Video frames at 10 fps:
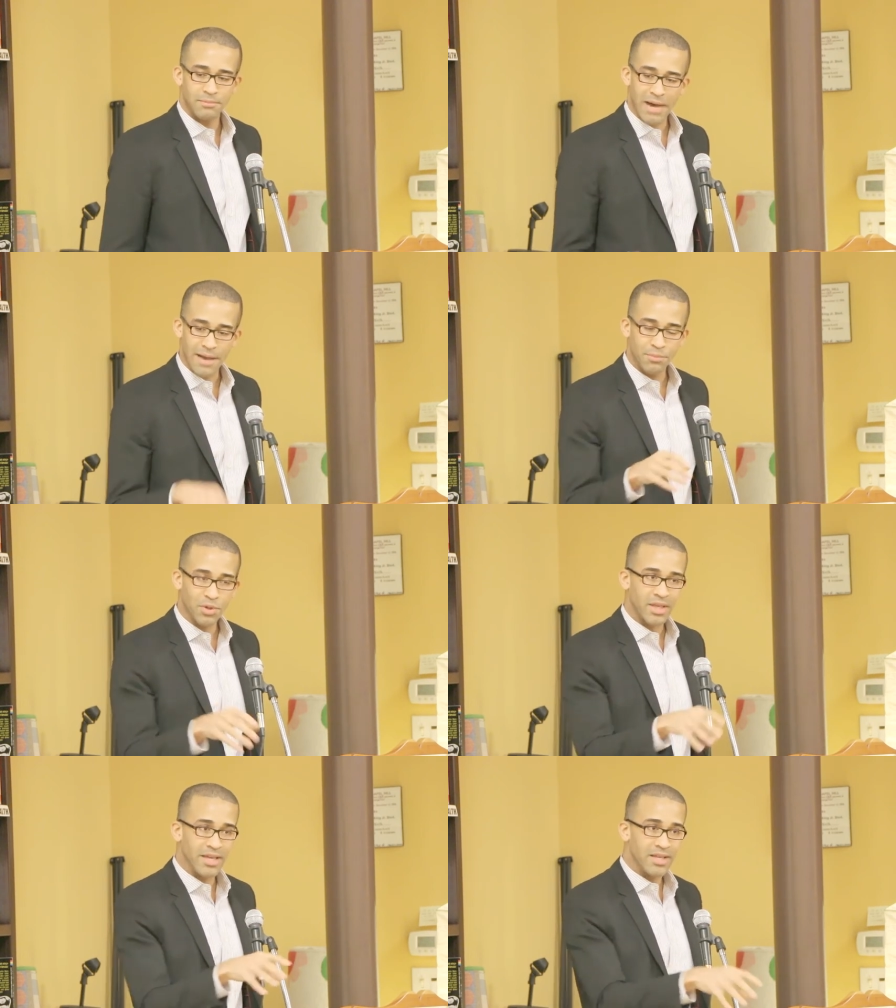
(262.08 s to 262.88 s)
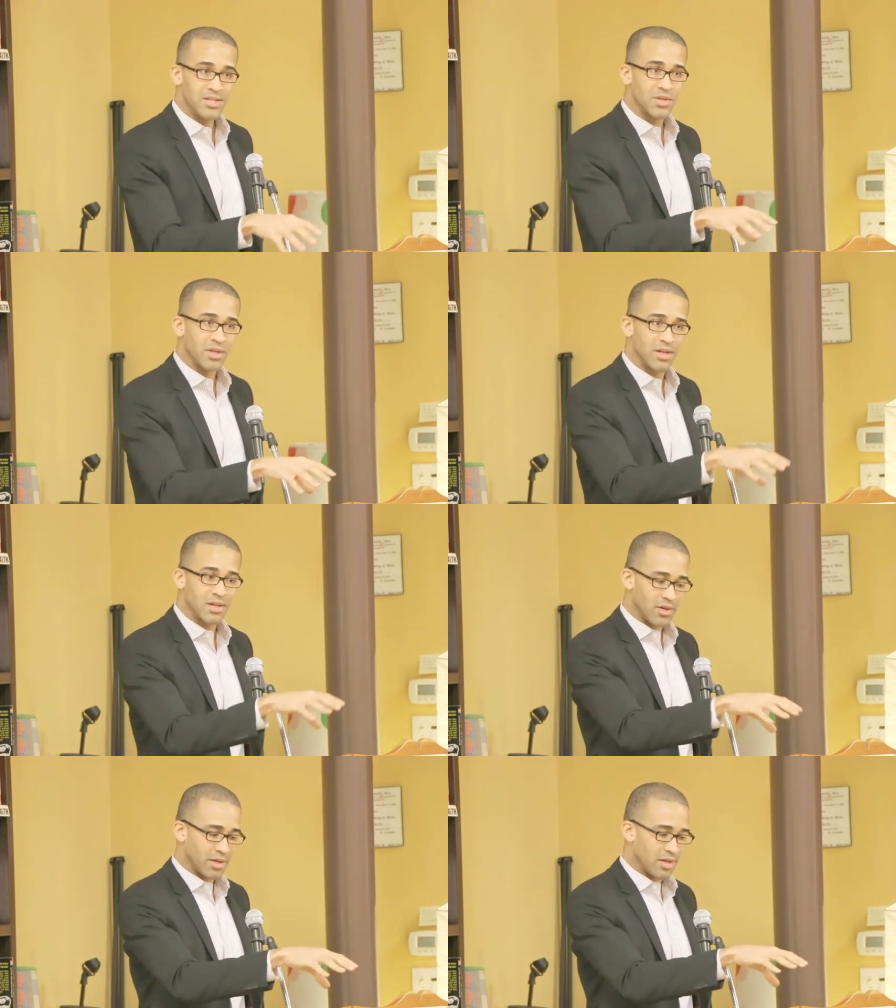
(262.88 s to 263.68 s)
My book ends on
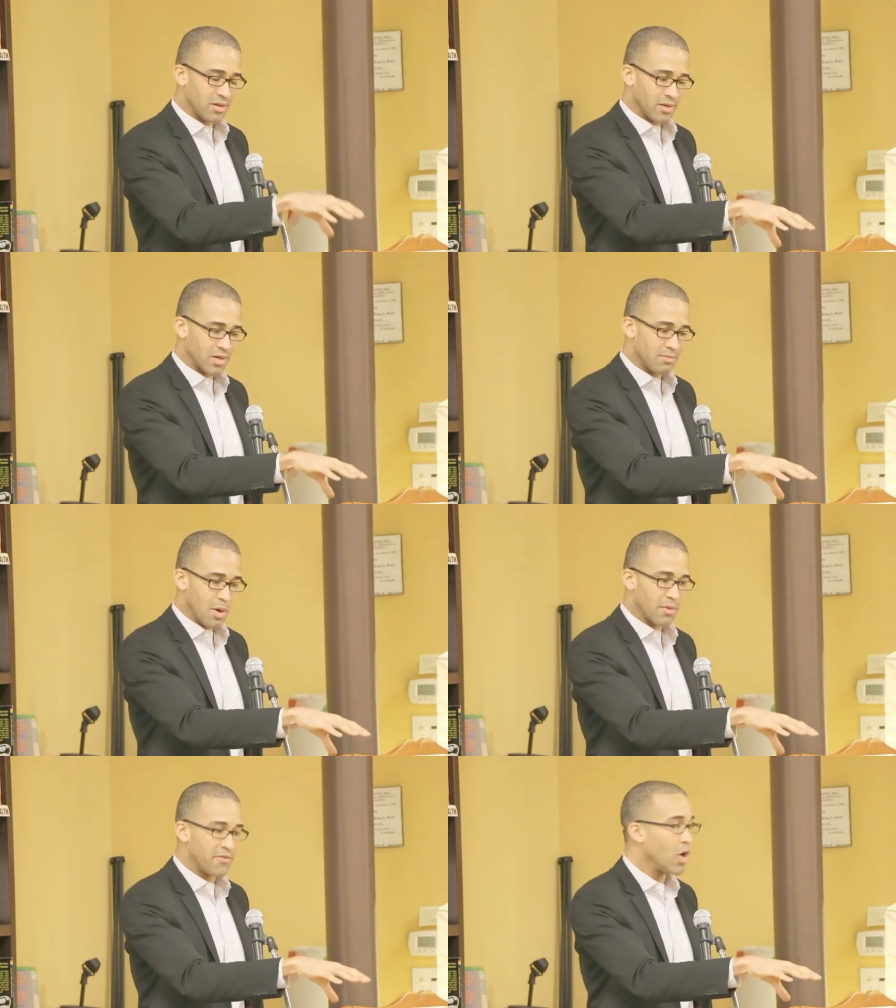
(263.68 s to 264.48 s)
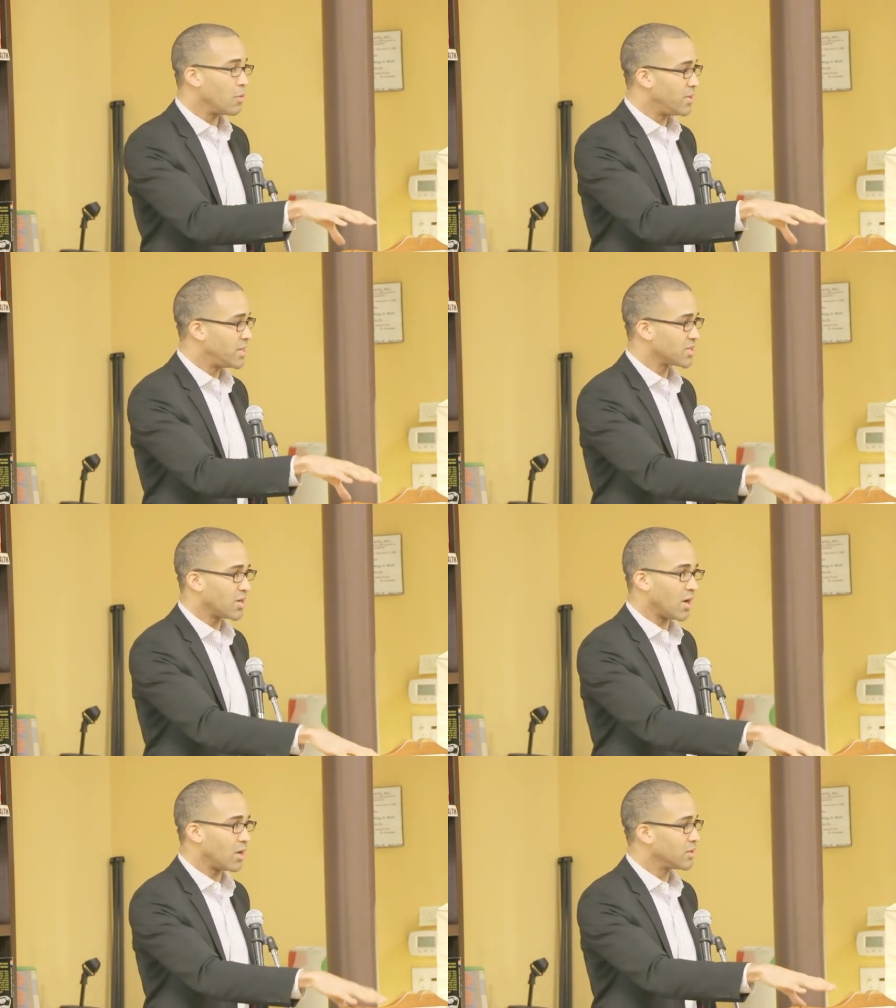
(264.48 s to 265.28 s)
a moment of hope. It isn't
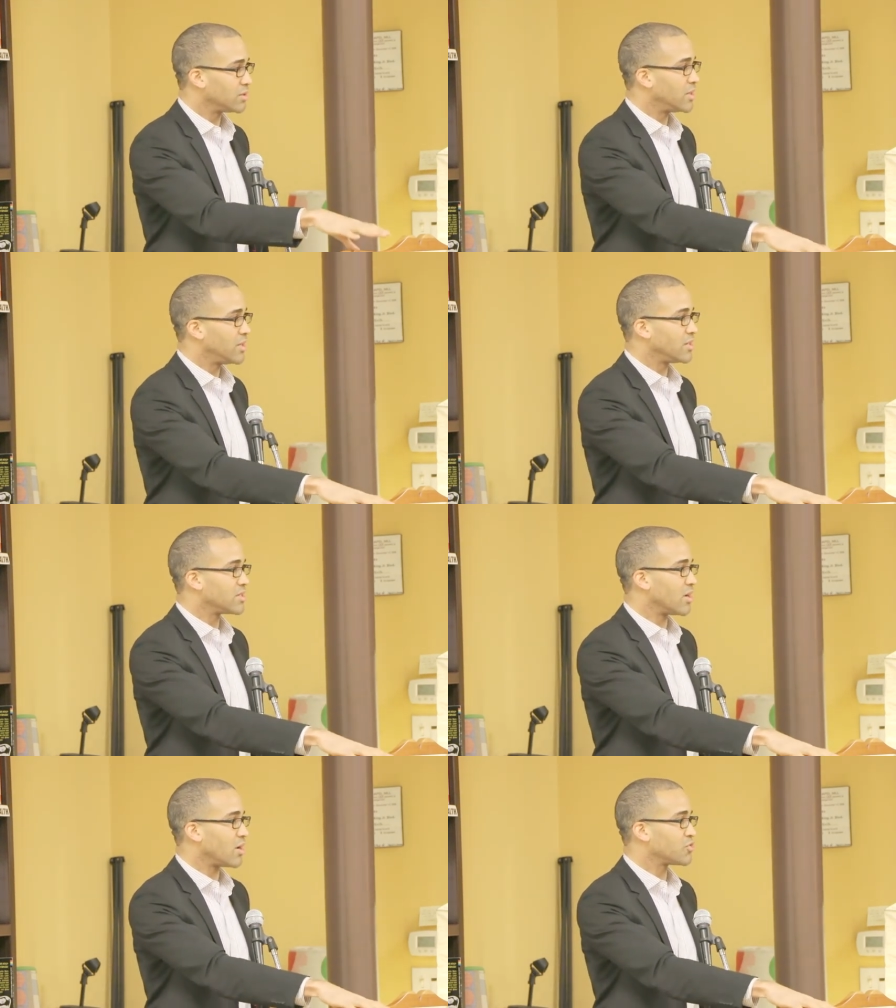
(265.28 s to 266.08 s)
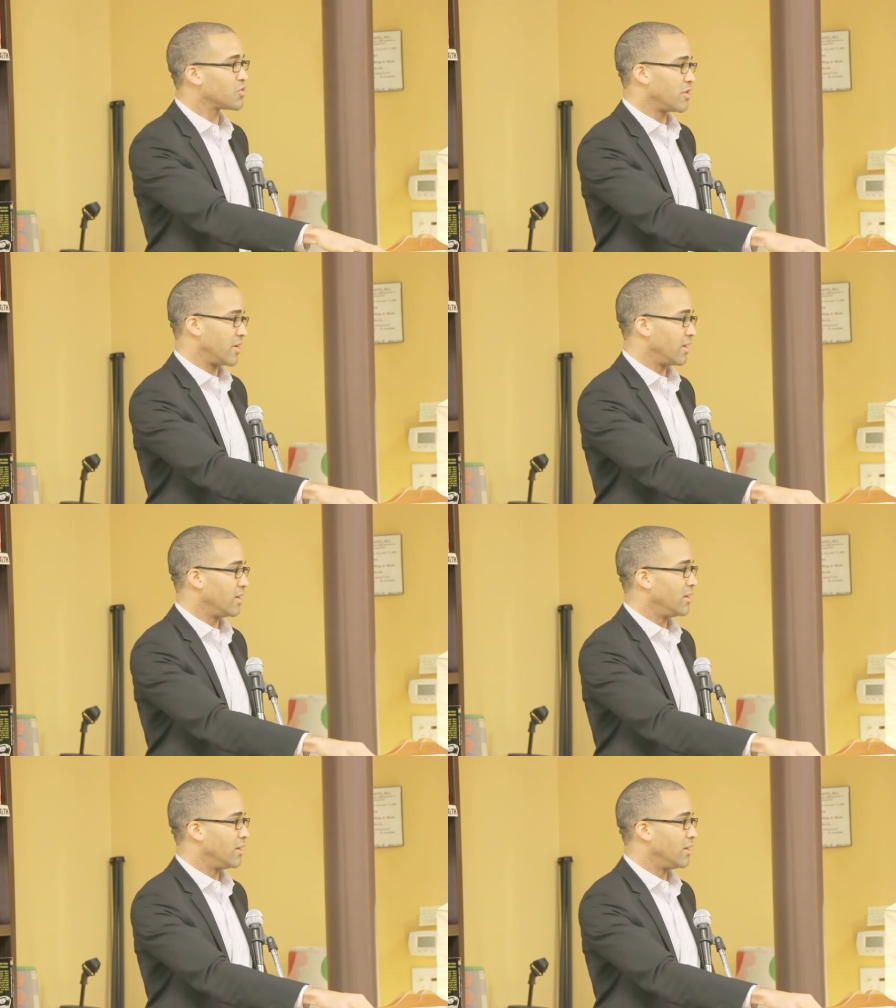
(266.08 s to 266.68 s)
all dreary.